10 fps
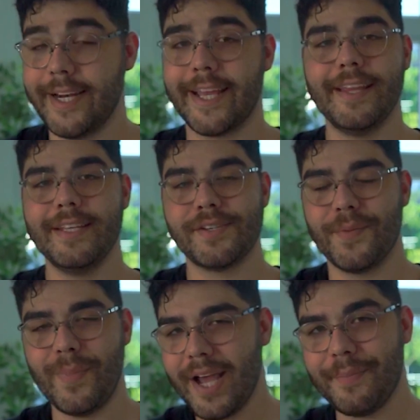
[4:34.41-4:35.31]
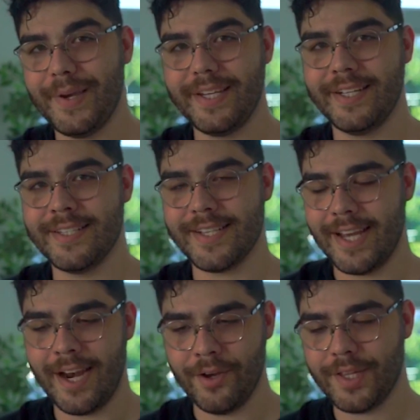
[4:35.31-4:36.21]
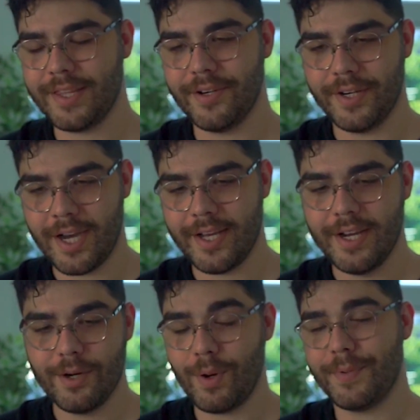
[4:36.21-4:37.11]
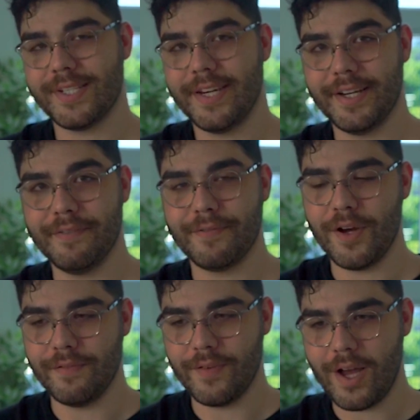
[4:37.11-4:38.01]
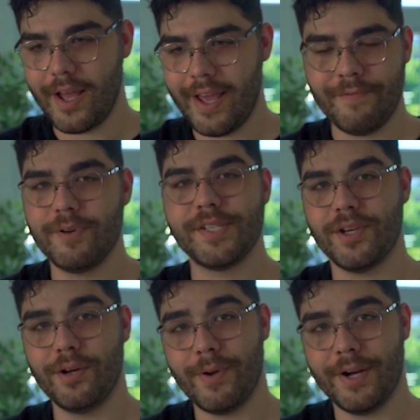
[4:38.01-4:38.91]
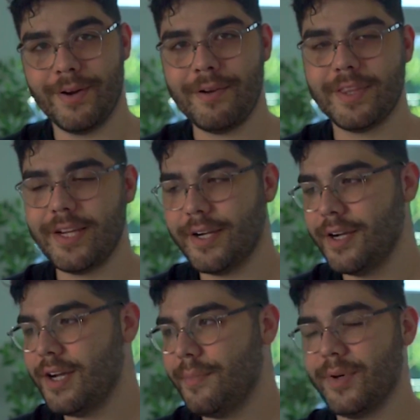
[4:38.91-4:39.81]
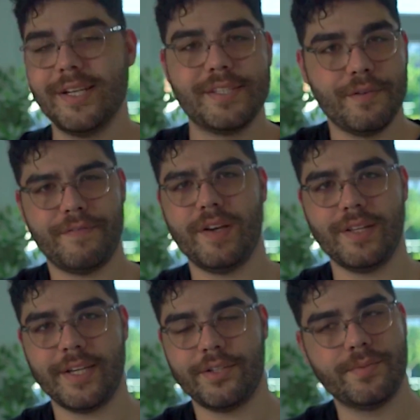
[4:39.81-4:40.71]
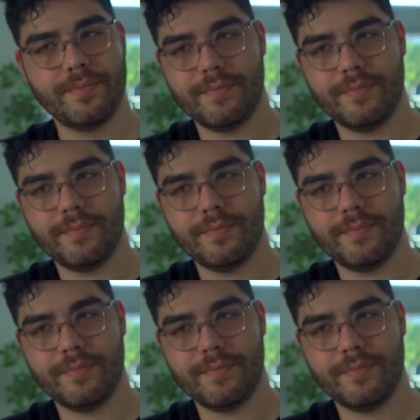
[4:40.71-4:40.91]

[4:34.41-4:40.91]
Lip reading: And again, these are my opinions, and I know that they're not representative of every songwriter out there, but I still felt like